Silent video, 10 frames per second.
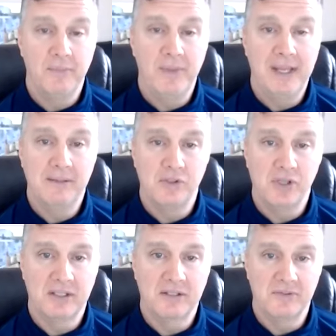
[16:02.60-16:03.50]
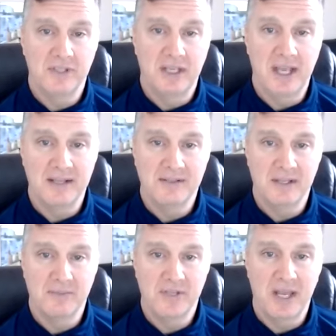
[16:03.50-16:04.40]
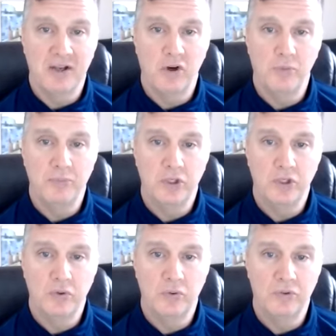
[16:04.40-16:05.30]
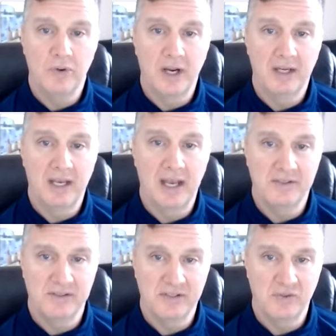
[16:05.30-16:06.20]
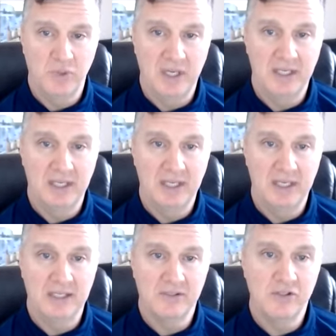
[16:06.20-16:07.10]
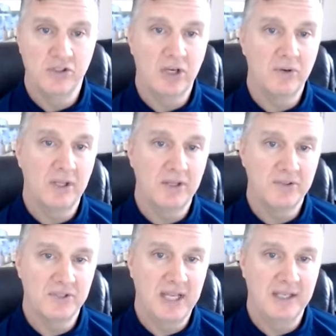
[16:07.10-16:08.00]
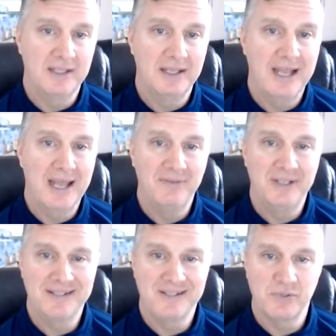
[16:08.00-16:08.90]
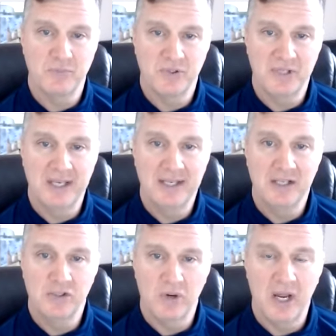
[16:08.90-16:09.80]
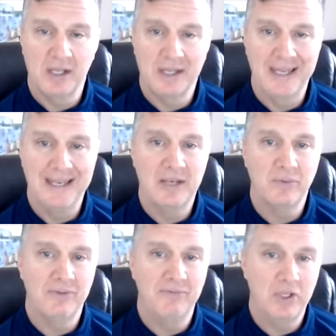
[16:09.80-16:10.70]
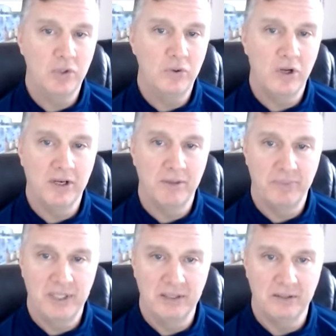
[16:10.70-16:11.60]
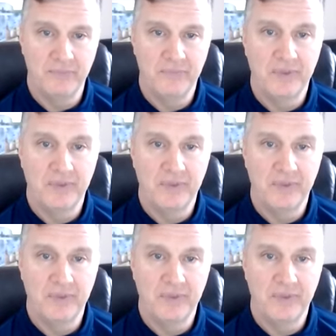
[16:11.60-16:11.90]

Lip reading: the main objectives and concepts I hope you would recognize this week is a general understanding that evidence is presented at trial and then reviewed on appeal.